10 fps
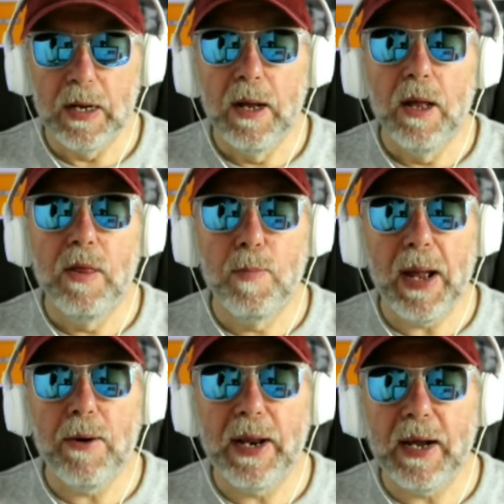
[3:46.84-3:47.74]
The
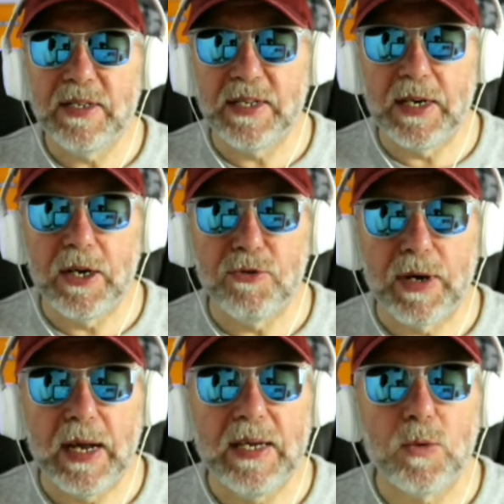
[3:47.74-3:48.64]
powered access industry
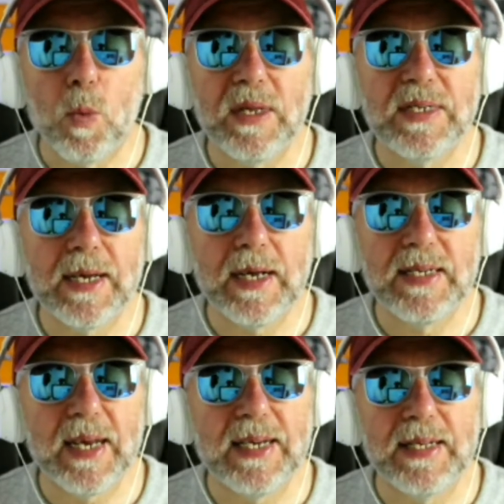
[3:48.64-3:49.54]
is once again
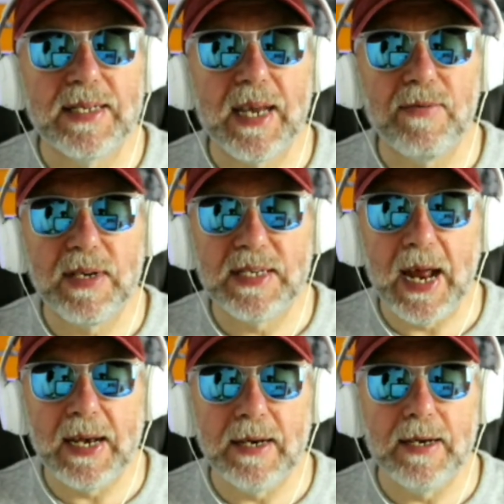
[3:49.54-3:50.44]
setting the safety
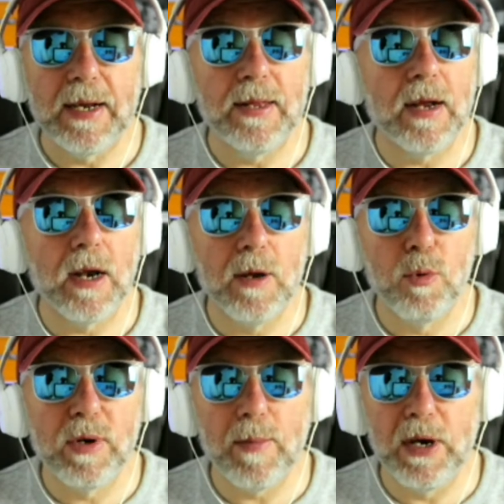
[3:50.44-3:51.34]
standard, and the global
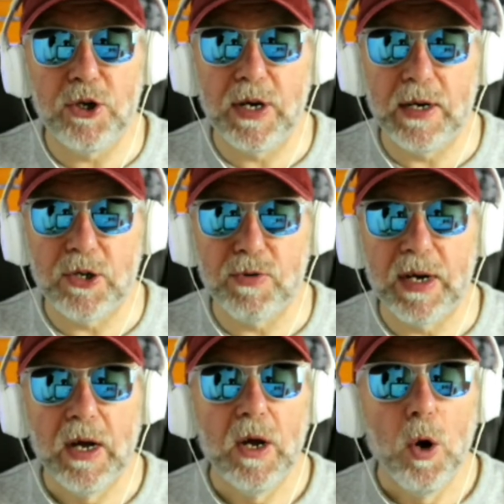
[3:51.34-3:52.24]
demolition industry
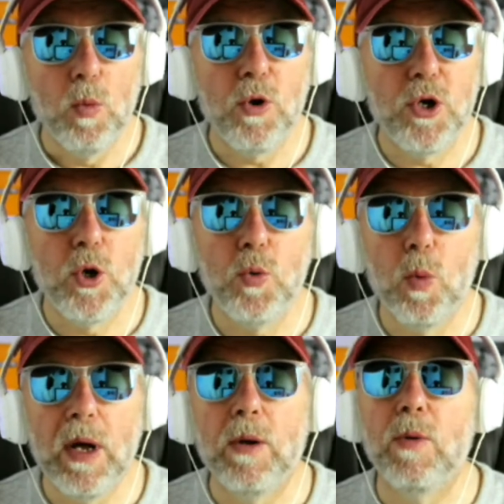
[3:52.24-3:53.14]
would do
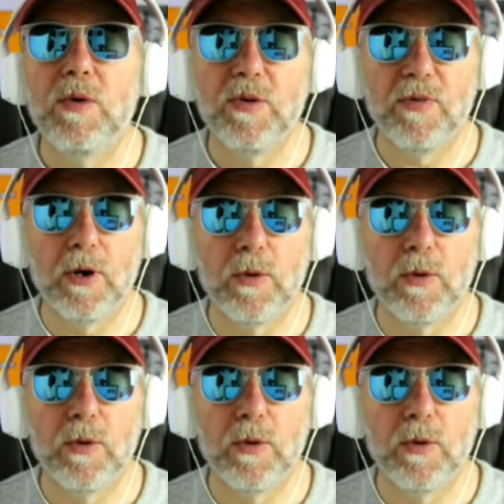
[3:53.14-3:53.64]
well to follow